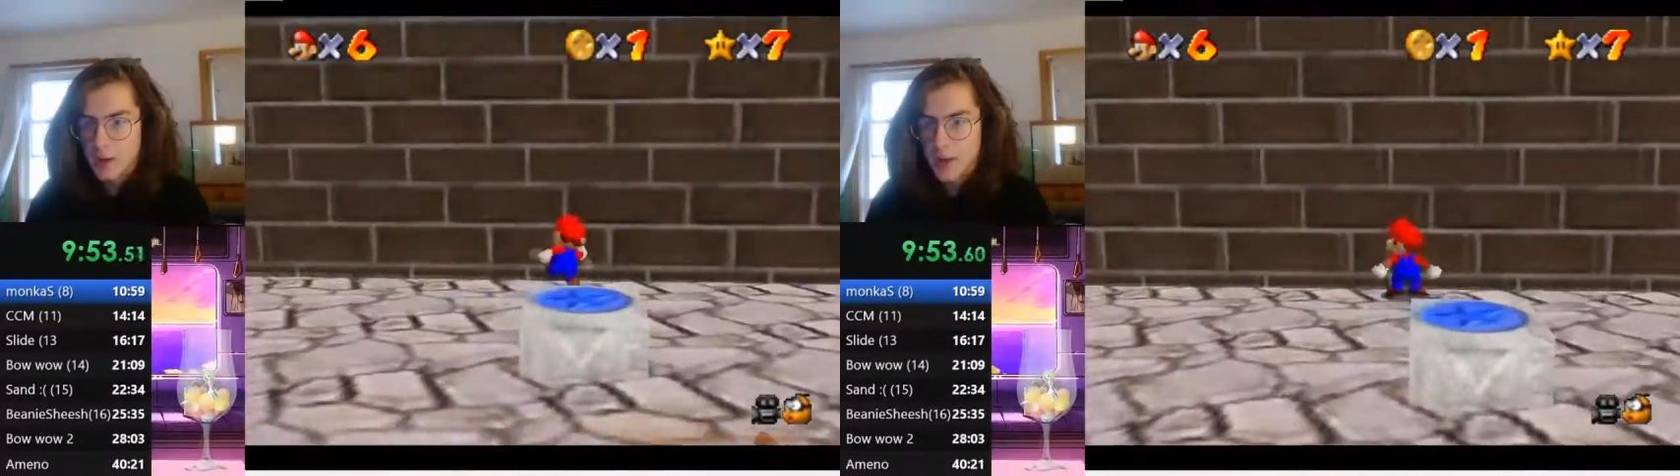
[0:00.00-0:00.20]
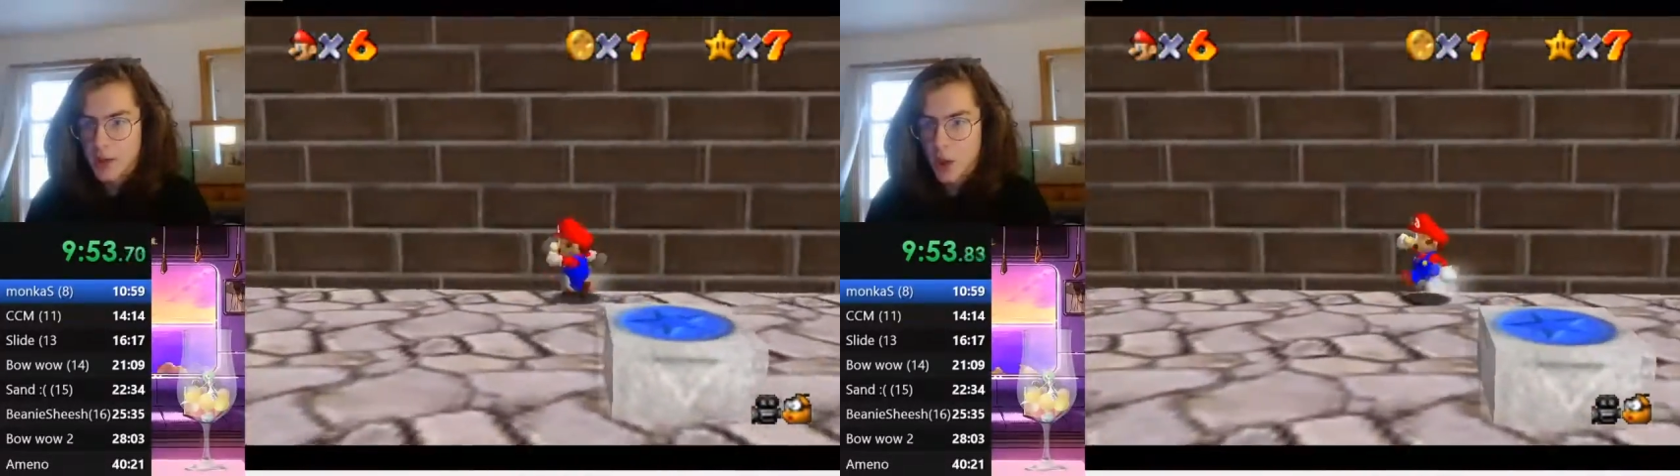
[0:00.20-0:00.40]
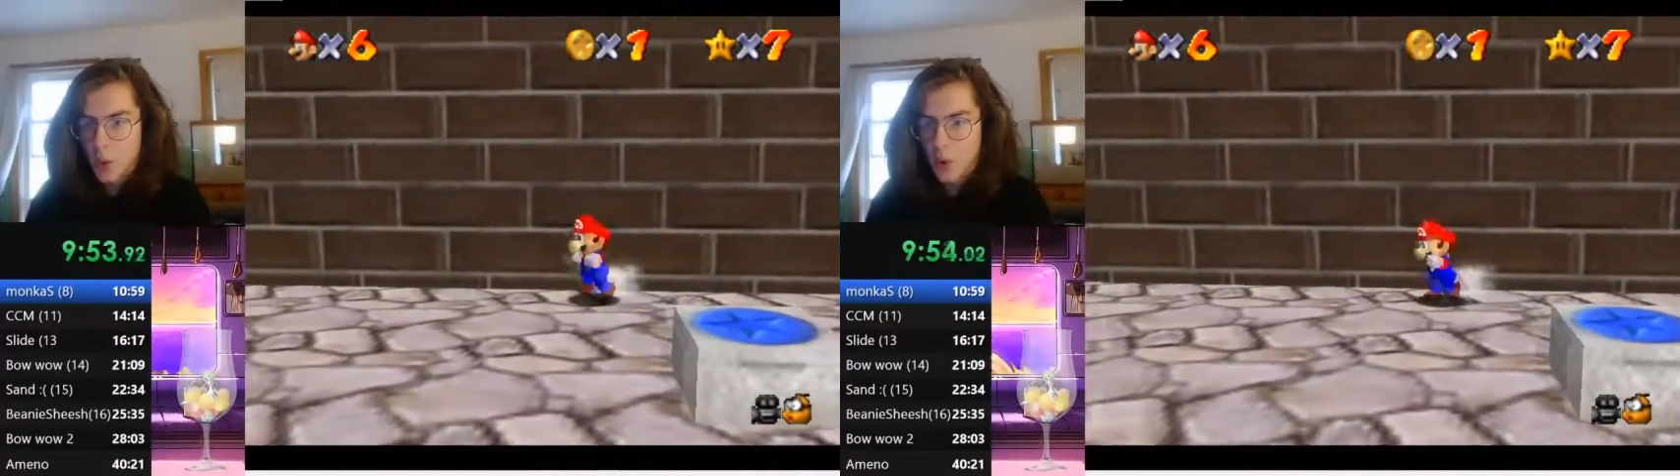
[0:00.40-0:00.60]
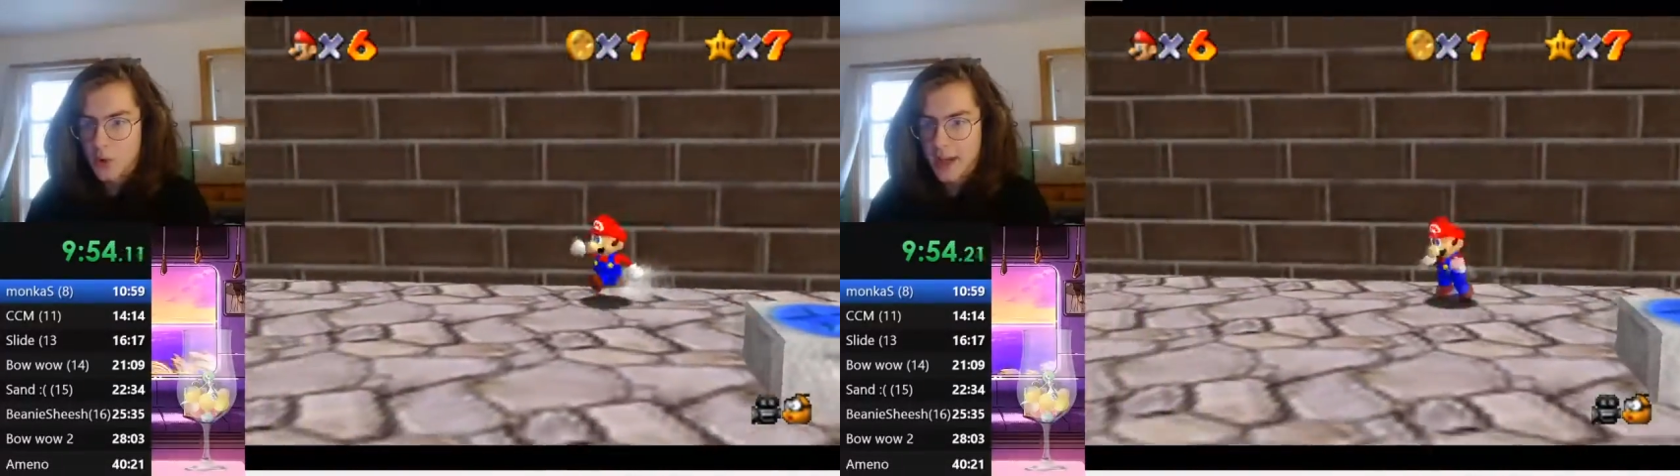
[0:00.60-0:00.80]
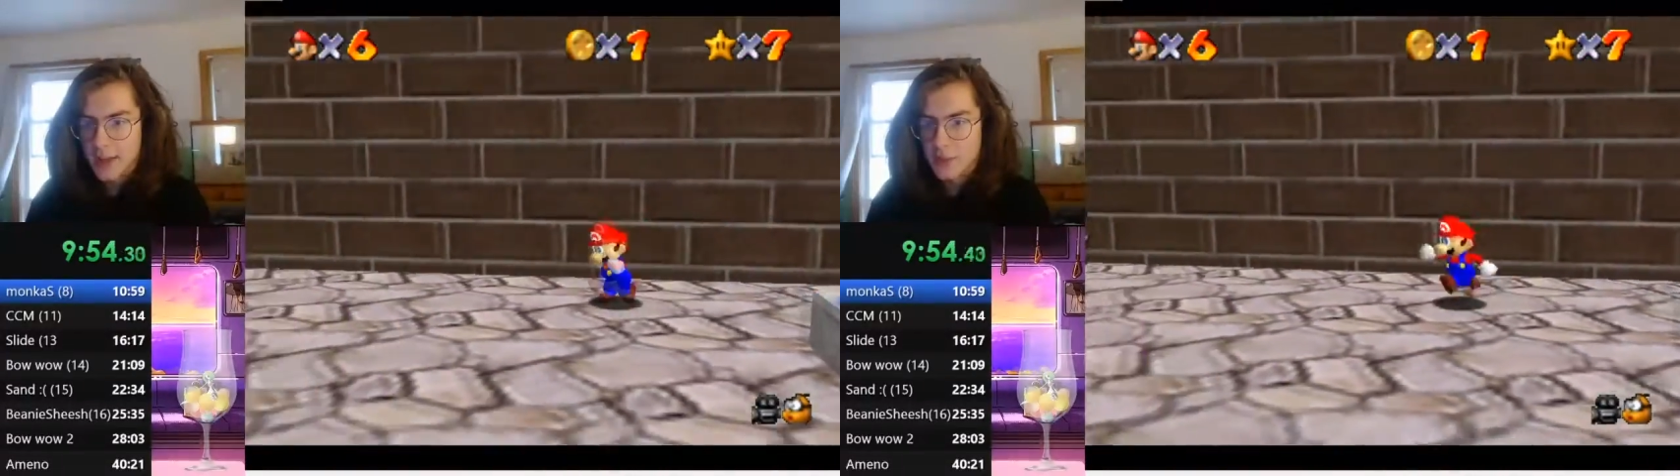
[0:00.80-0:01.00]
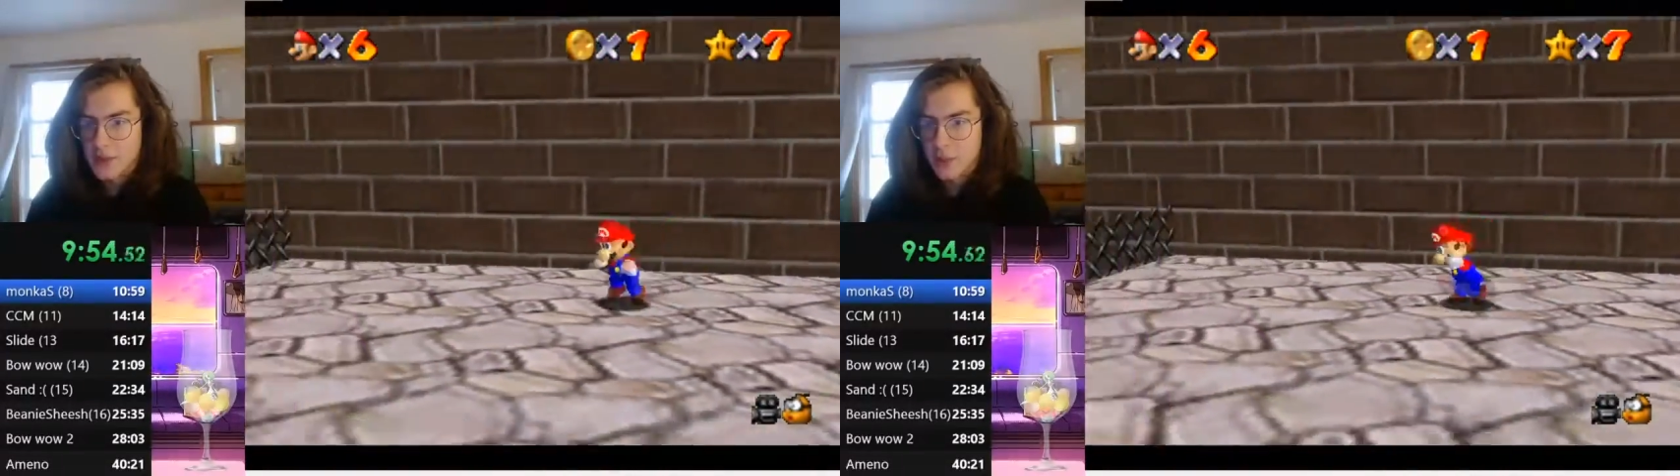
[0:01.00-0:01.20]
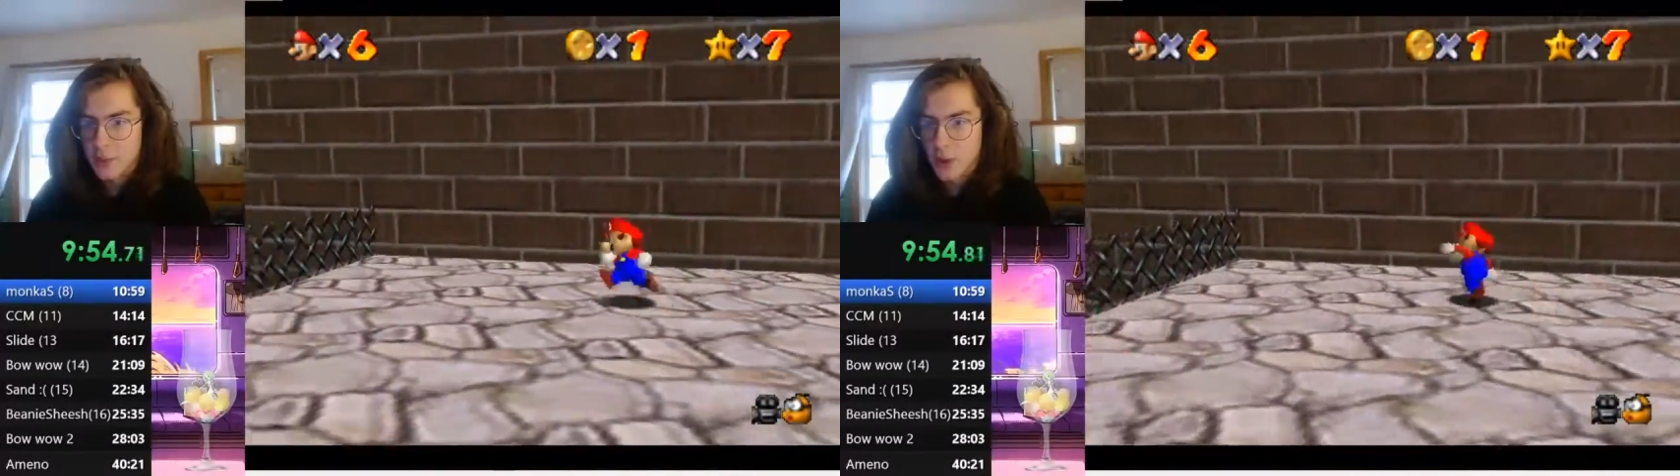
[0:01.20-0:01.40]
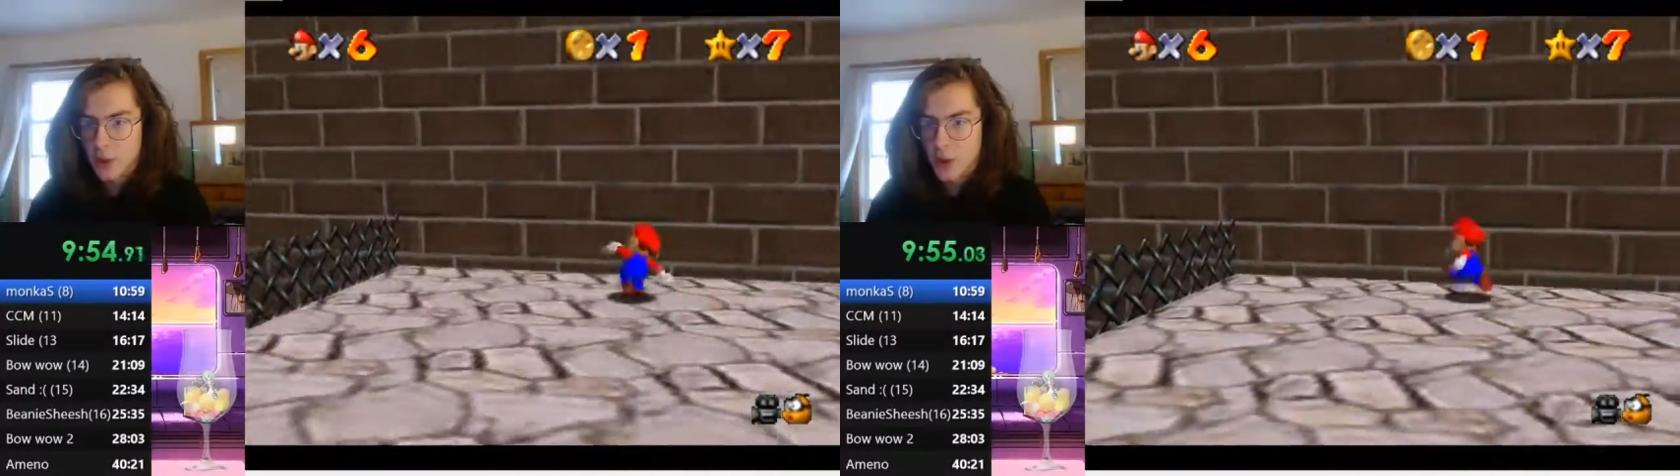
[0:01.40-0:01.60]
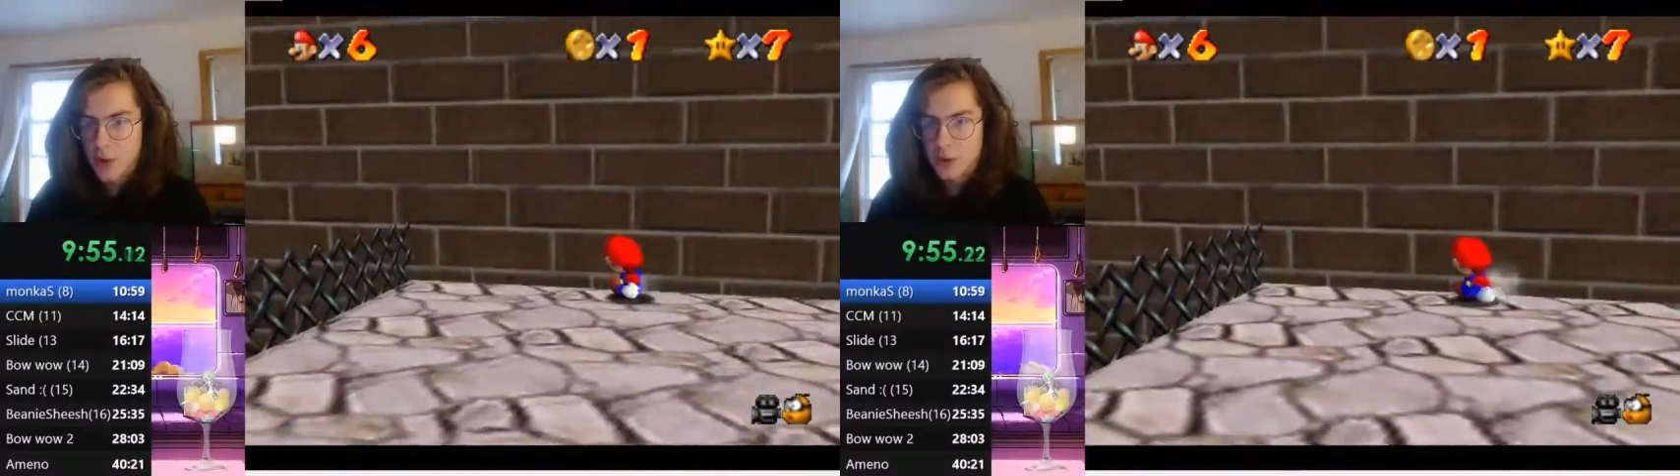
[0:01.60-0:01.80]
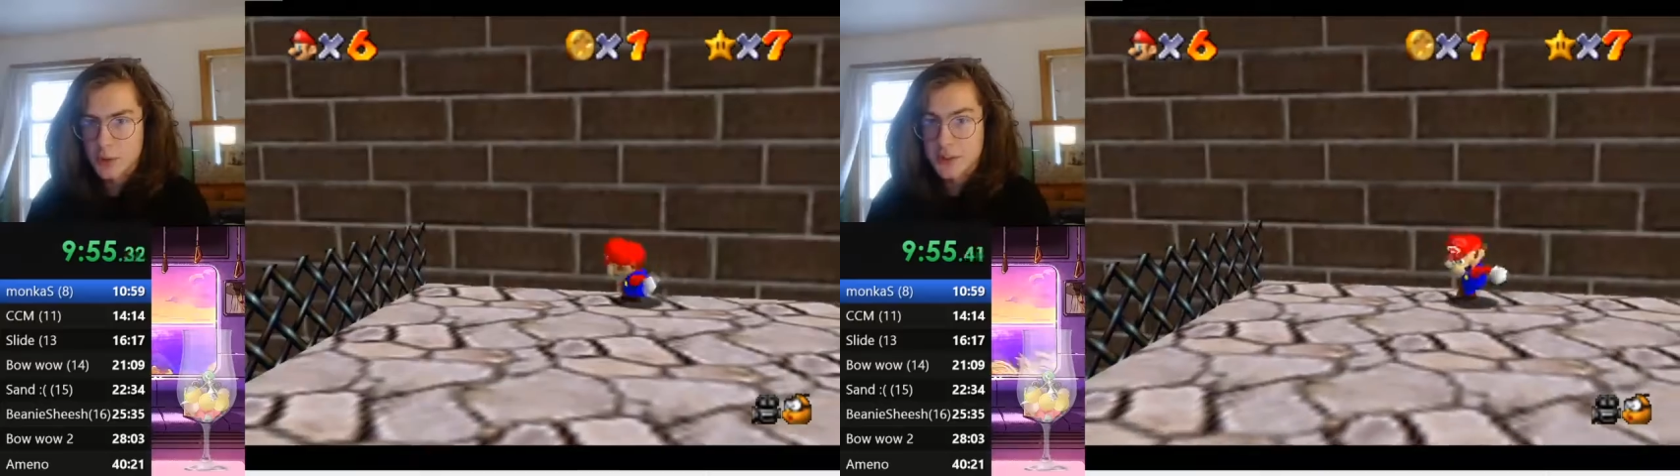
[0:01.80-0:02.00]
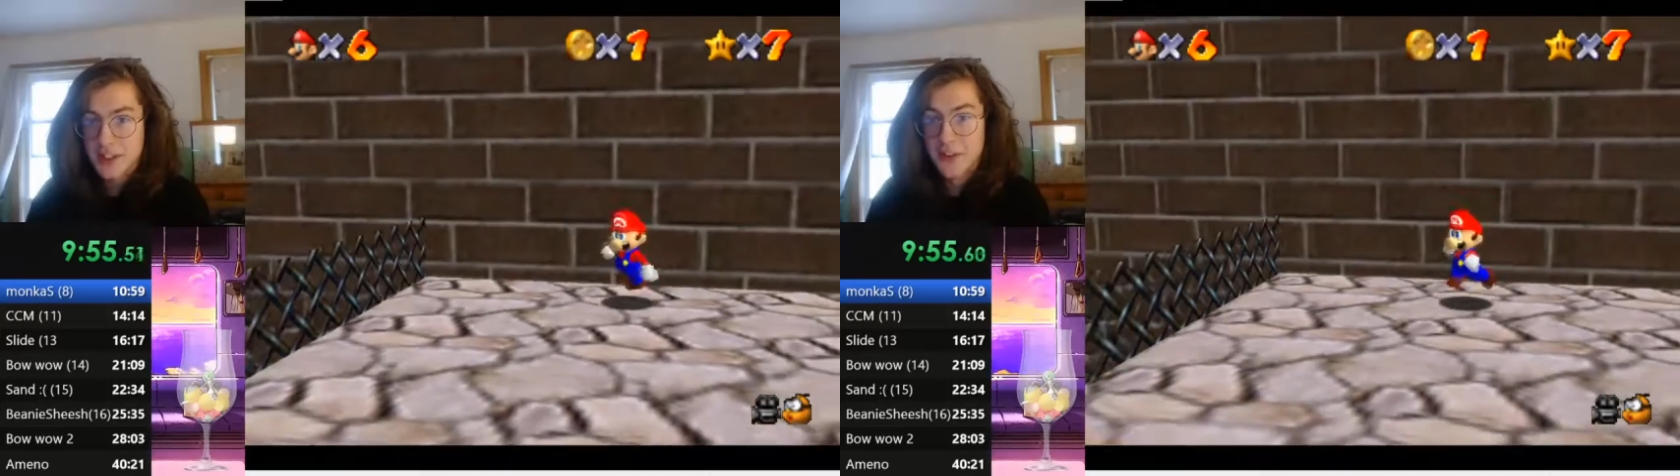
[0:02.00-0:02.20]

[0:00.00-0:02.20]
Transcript: hold hands with some girl and call losing their